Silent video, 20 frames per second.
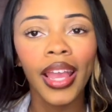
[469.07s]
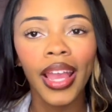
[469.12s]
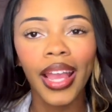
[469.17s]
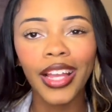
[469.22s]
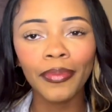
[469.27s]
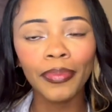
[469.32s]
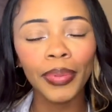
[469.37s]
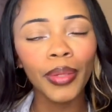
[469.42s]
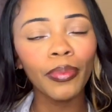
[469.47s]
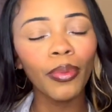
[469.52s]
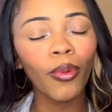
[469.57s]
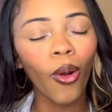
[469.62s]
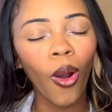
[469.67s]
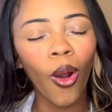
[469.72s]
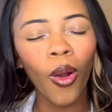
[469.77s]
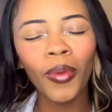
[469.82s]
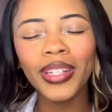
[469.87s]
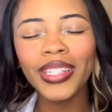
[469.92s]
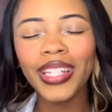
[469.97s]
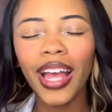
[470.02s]
And people
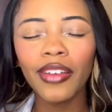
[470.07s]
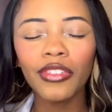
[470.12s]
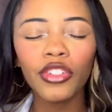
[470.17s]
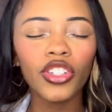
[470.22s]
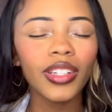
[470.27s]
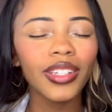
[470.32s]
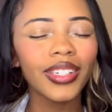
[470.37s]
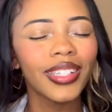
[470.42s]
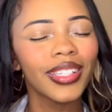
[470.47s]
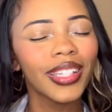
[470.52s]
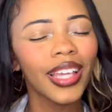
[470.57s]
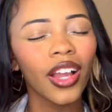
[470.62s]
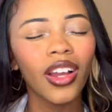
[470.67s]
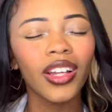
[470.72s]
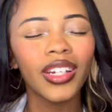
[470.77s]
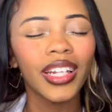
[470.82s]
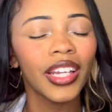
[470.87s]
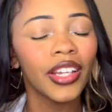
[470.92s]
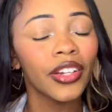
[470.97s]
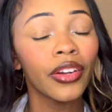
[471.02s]
always have shit to say on
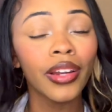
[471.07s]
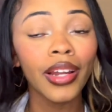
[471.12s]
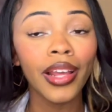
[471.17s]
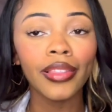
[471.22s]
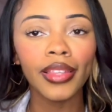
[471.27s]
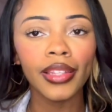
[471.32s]
the internet